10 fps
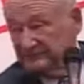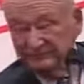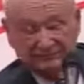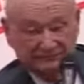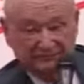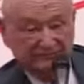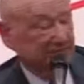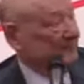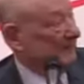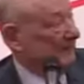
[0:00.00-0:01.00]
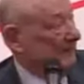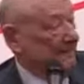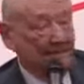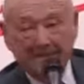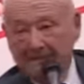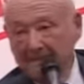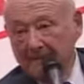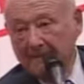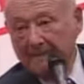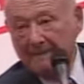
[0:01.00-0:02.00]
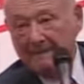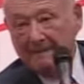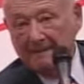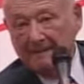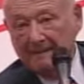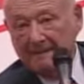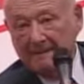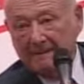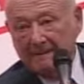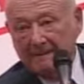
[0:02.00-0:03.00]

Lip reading: Do we have a risk here of Vietnamization?